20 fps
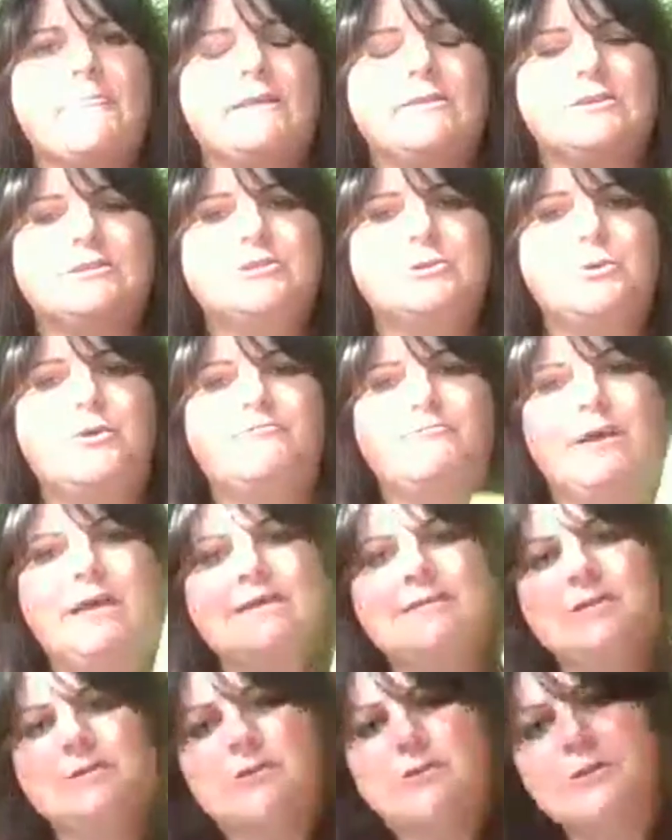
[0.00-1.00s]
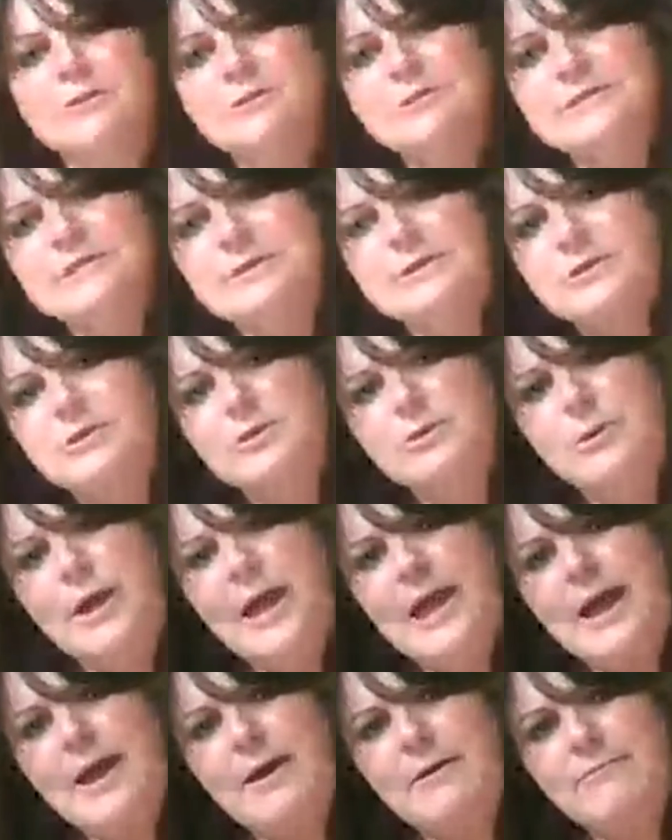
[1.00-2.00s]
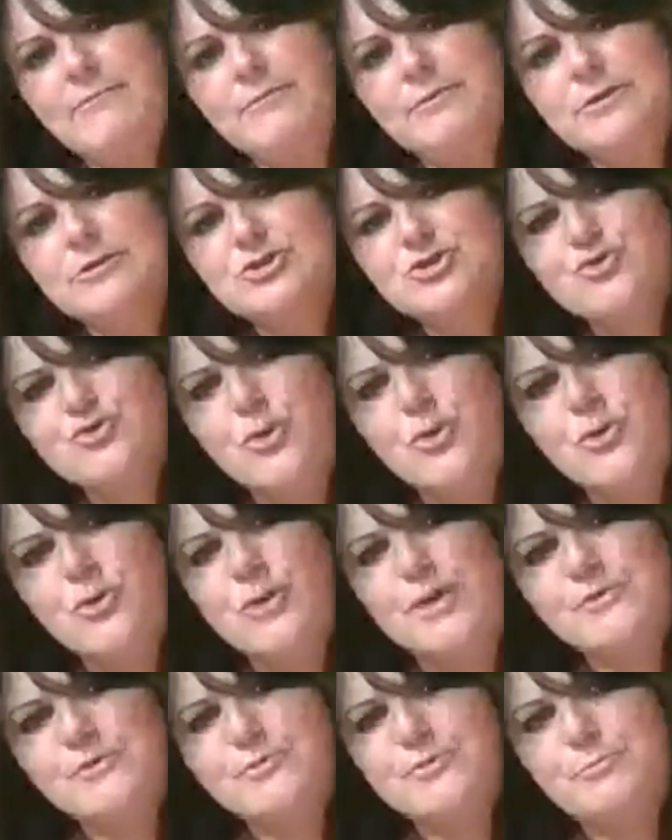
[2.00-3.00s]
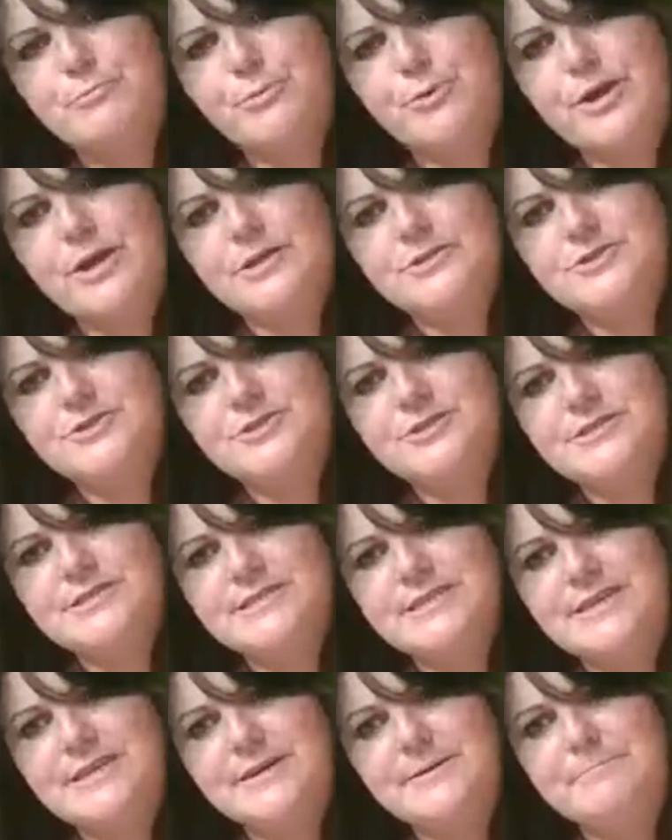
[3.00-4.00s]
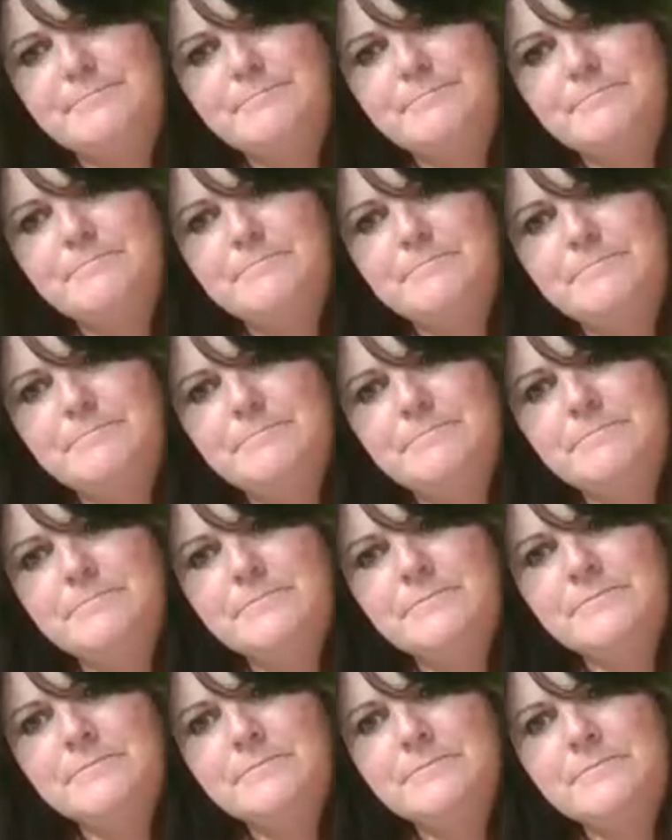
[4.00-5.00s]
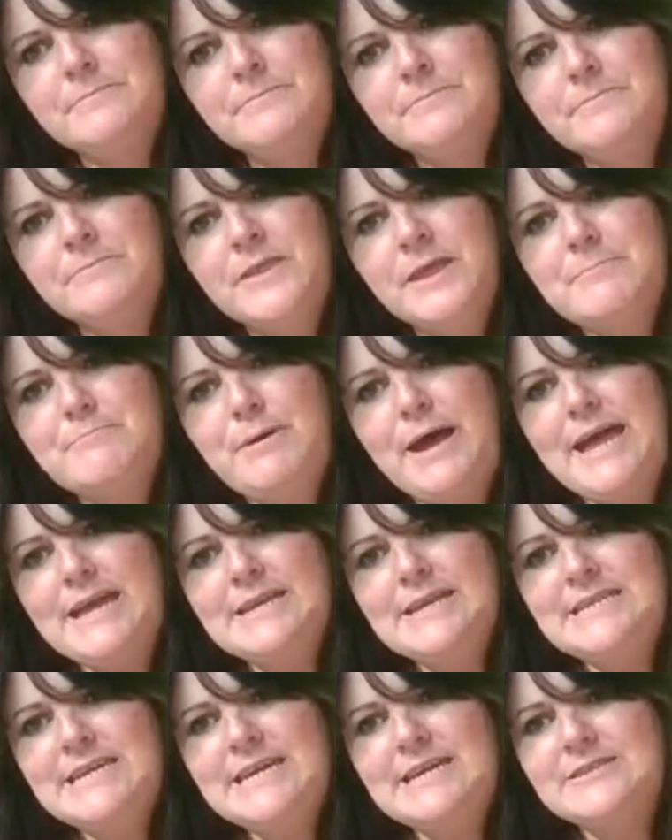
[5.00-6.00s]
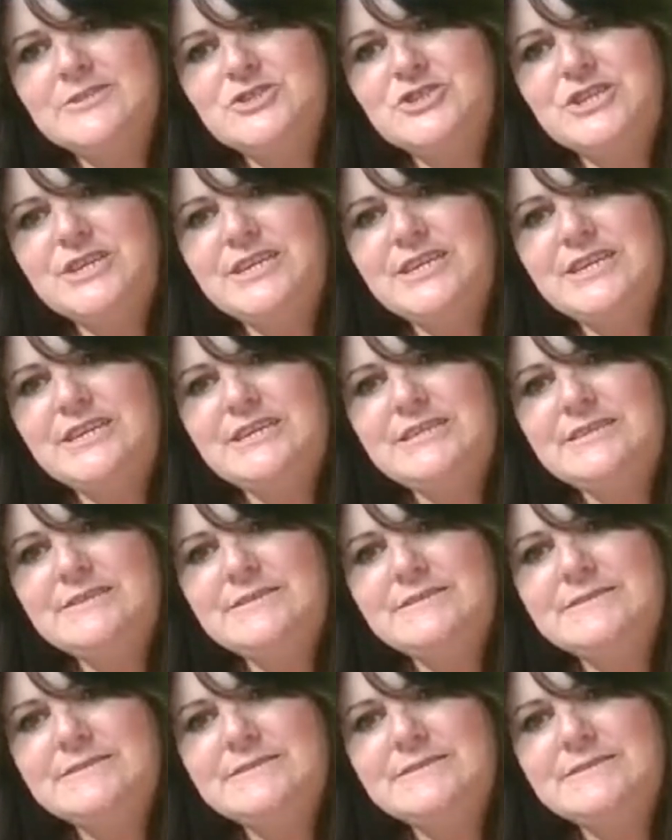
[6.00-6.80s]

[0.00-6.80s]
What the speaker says: the two of pentacles, you have the troll under the bridge. Do you see him? Bye, Tangie.